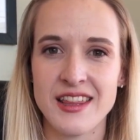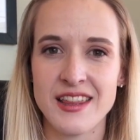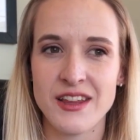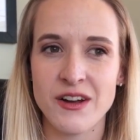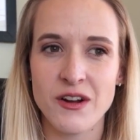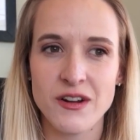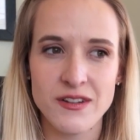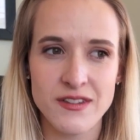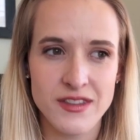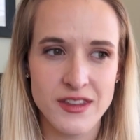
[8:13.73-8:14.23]

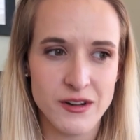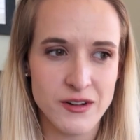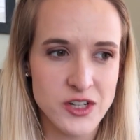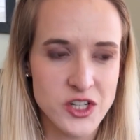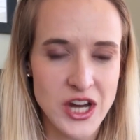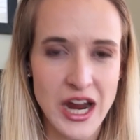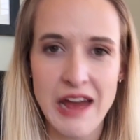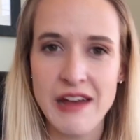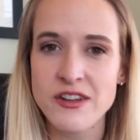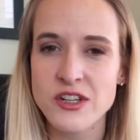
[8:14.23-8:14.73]
There are
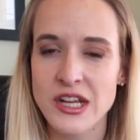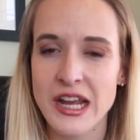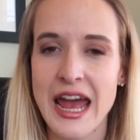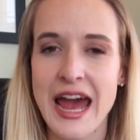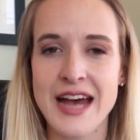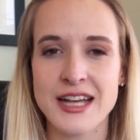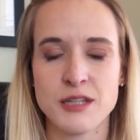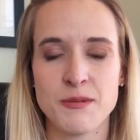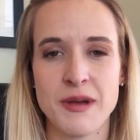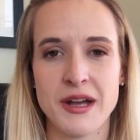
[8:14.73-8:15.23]
challenging
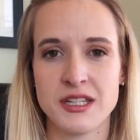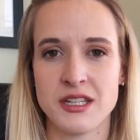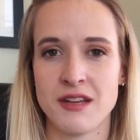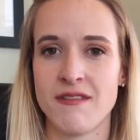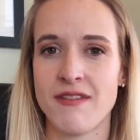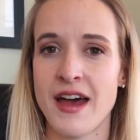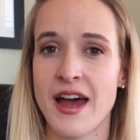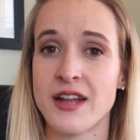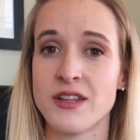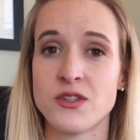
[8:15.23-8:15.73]
aspects
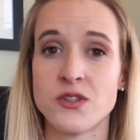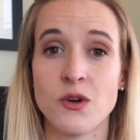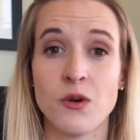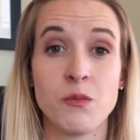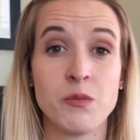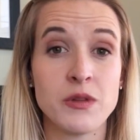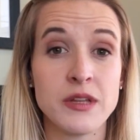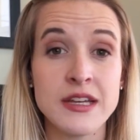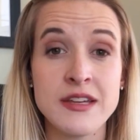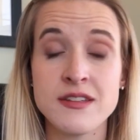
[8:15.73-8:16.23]
of that, so
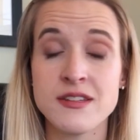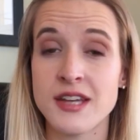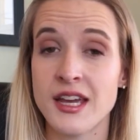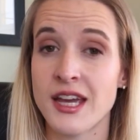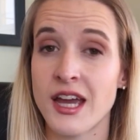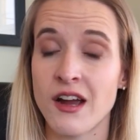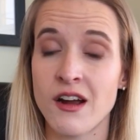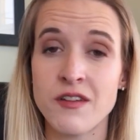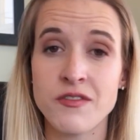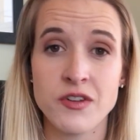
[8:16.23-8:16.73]
please take
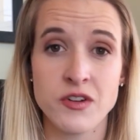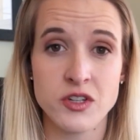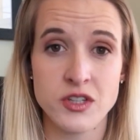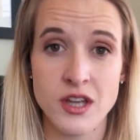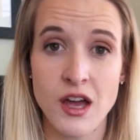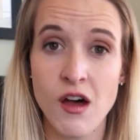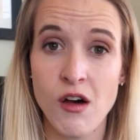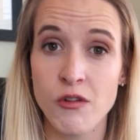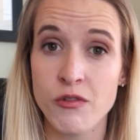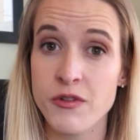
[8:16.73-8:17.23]
care of
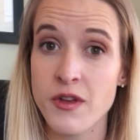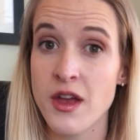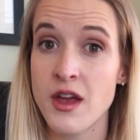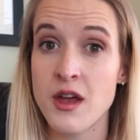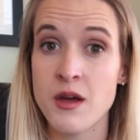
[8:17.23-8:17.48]
yourself.